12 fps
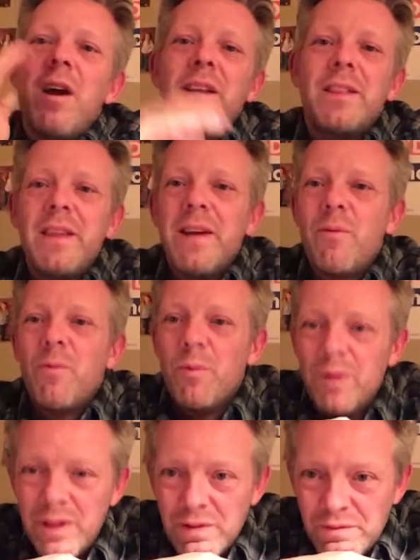to think
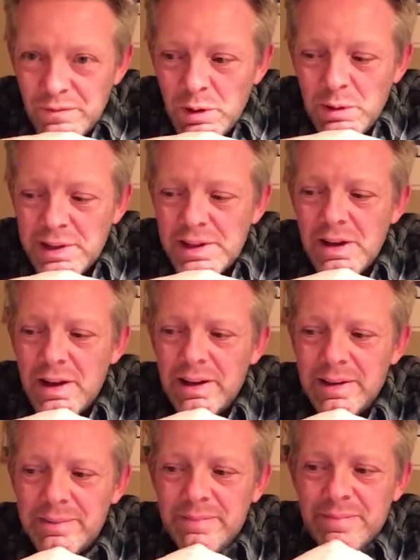when the first
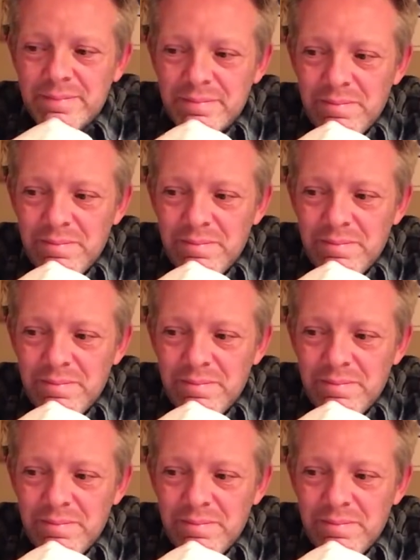time